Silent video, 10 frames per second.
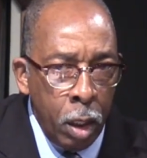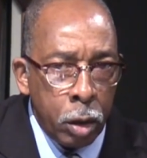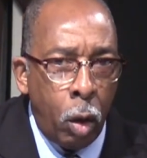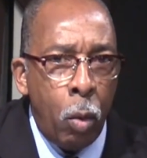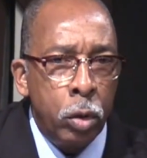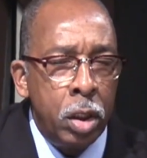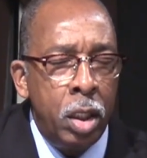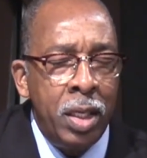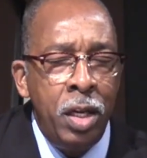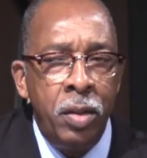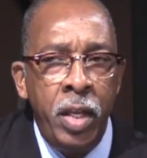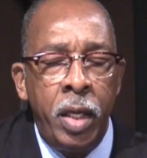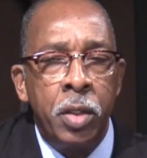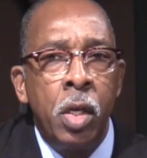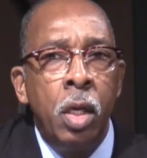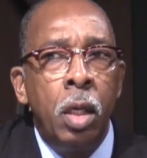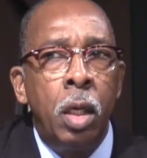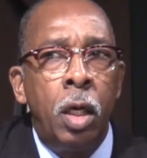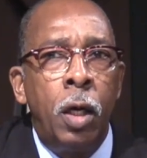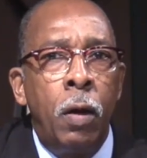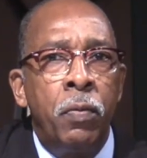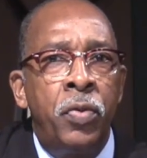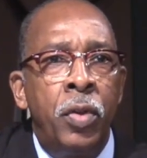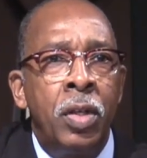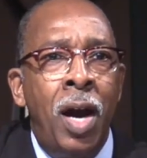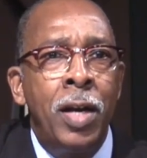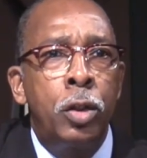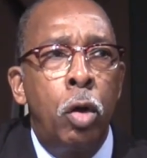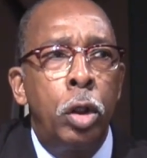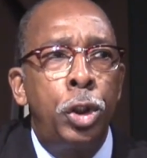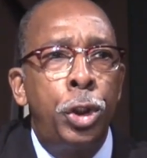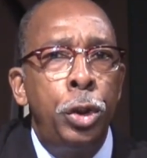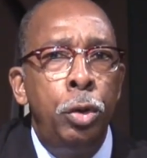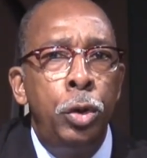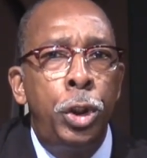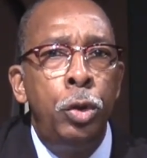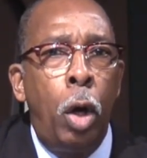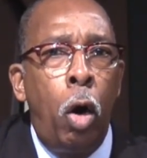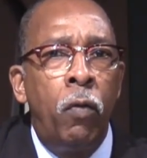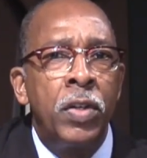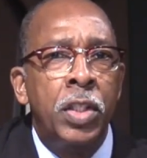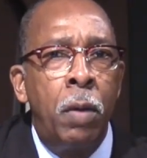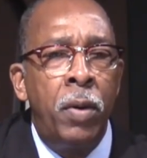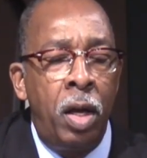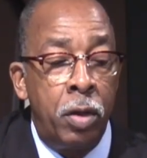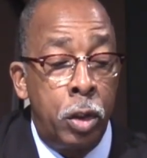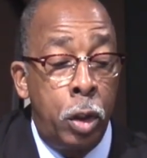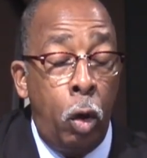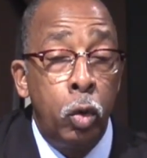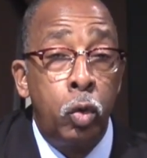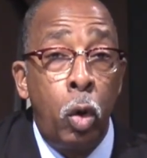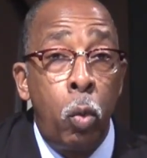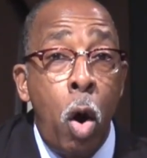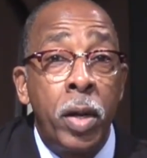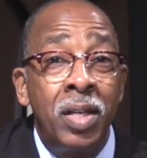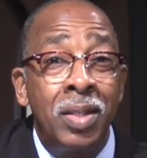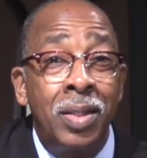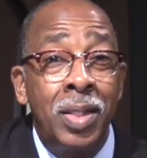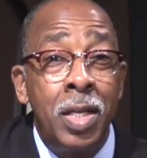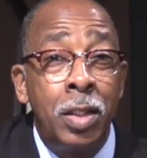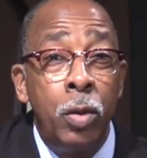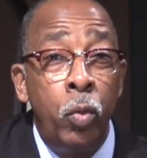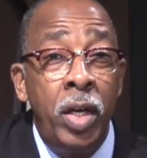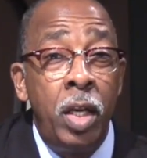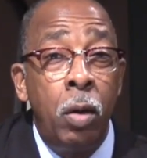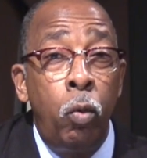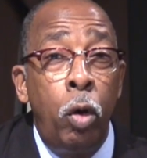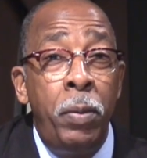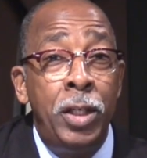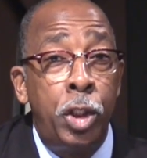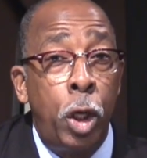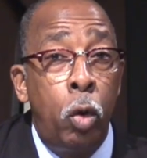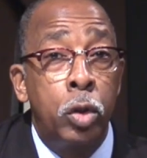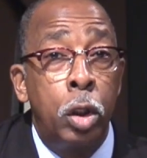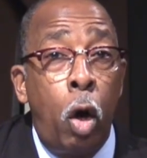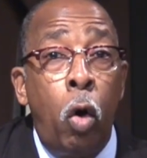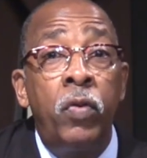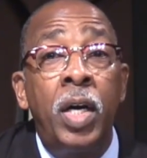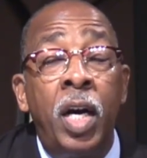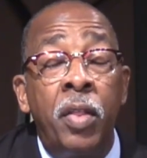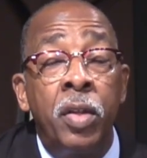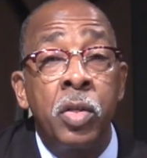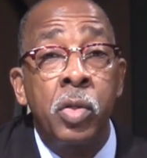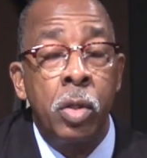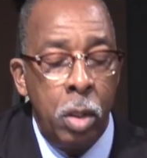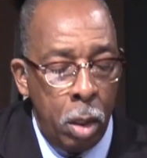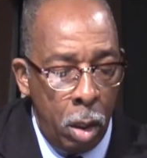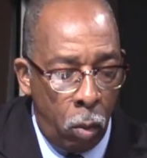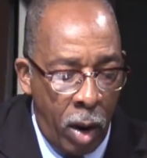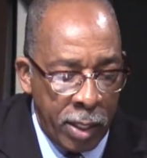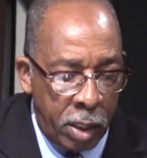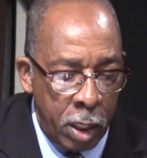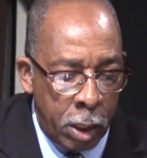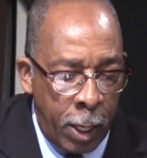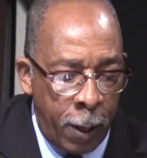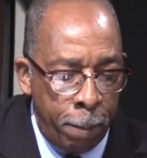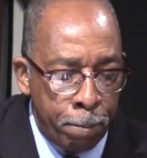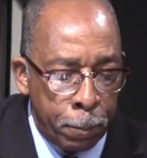So I want you to hear this. Uh, God is going to choose you over some others. Those who are walking consistent with Him will be chosen over others. Watch this now.